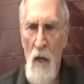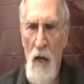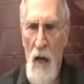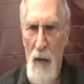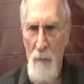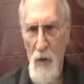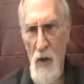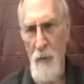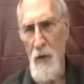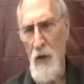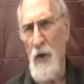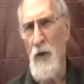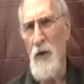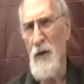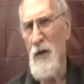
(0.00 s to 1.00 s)
I'm coming
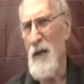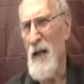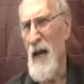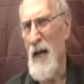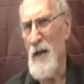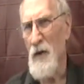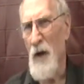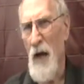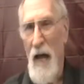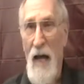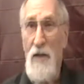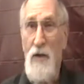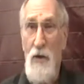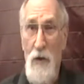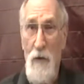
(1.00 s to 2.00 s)
to you today to
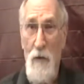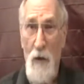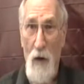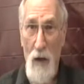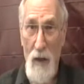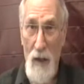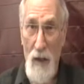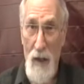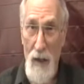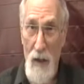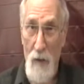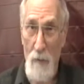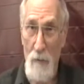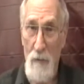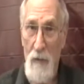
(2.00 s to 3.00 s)
ask you for a little
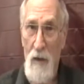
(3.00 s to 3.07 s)
help